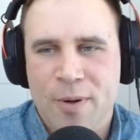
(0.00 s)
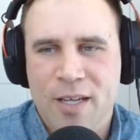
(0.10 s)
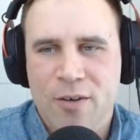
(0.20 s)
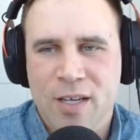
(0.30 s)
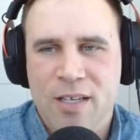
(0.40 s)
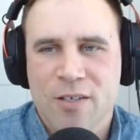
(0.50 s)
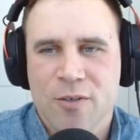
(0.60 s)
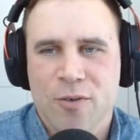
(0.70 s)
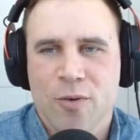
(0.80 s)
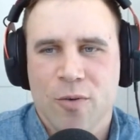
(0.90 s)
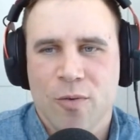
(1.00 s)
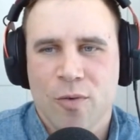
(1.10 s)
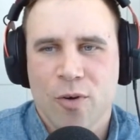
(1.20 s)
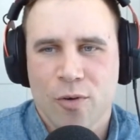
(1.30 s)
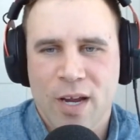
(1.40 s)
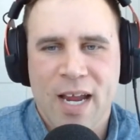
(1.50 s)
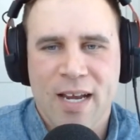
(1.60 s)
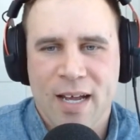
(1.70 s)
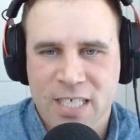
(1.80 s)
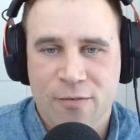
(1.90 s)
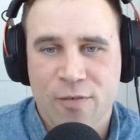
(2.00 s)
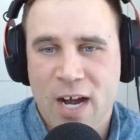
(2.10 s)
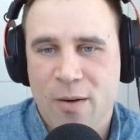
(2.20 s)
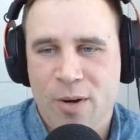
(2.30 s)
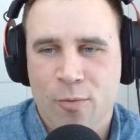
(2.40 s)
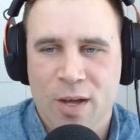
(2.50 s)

but you need to create an environment,